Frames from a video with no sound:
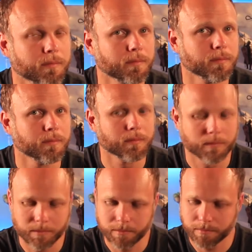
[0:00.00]

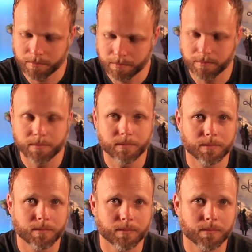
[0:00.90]

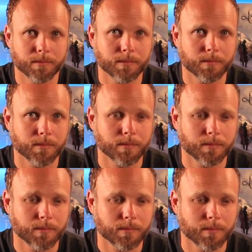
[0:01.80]

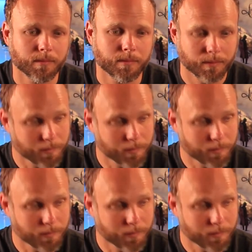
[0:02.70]
The person shown says nothing.